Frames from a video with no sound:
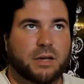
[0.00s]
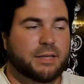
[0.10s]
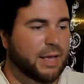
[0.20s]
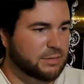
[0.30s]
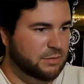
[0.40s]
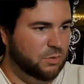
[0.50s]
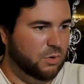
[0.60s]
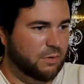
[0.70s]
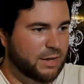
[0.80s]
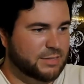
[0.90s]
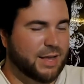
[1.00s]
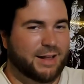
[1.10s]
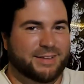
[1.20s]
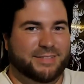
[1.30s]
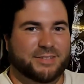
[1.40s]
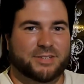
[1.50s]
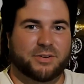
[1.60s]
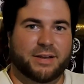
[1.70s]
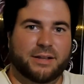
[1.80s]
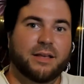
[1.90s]
yes, your right side on the
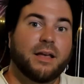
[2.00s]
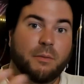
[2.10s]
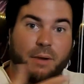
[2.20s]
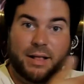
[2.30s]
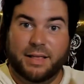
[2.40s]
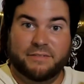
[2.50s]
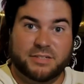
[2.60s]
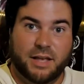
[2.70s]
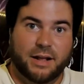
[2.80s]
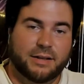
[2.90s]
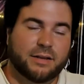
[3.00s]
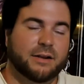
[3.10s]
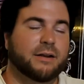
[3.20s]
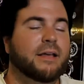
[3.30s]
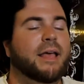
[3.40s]
screen, my left side here,